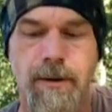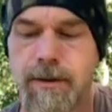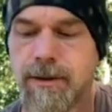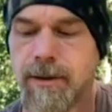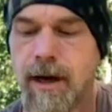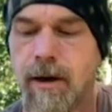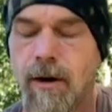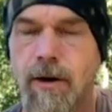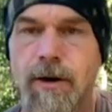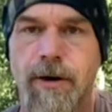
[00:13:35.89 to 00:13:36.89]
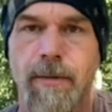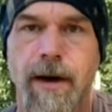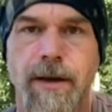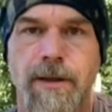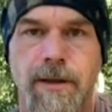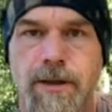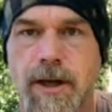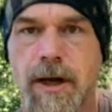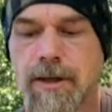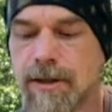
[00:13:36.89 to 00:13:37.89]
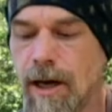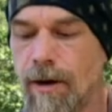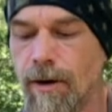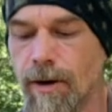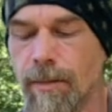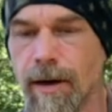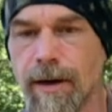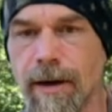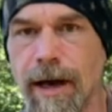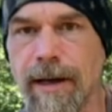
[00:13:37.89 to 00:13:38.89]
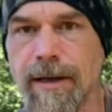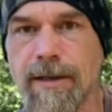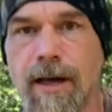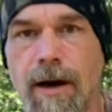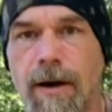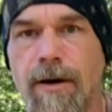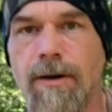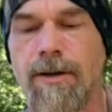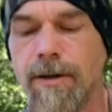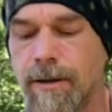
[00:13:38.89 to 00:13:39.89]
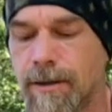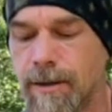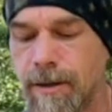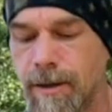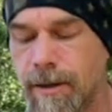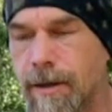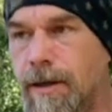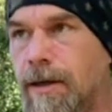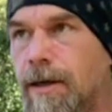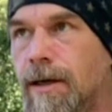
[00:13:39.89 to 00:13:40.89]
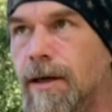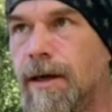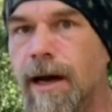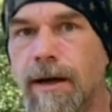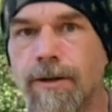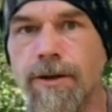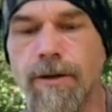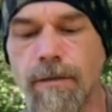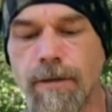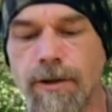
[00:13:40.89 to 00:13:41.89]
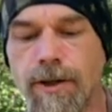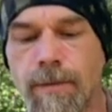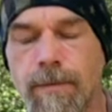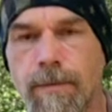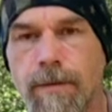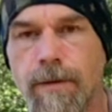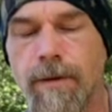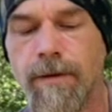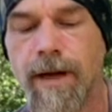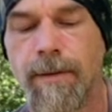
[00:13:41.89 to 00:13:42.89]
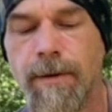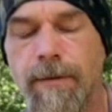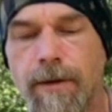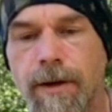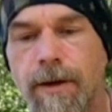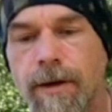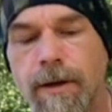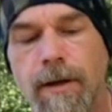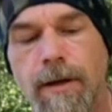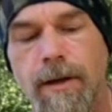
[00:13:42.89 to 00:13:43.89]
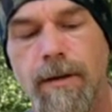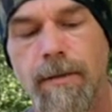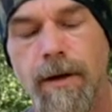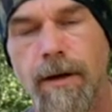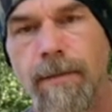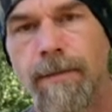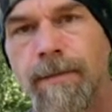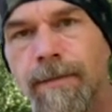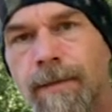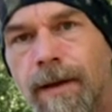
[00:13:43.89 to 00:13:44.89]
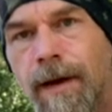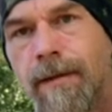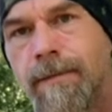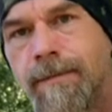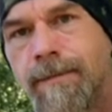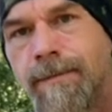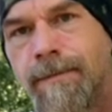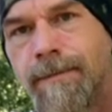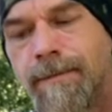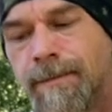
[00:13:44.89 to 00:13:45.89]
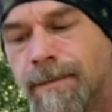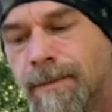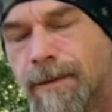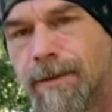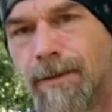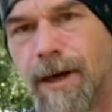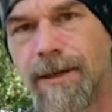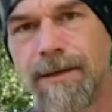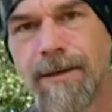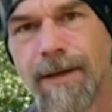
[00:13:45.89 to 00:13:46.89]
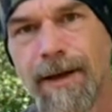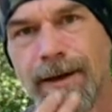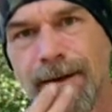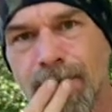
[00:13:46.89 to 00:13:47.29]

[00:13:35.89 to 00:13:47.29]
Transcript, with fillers: It's not hard to make a slingshot. It's not hard to make a natty. It's not hard to, to get out and shoot cheap and free, damn near free. But, yeah. Cool, guys. Later.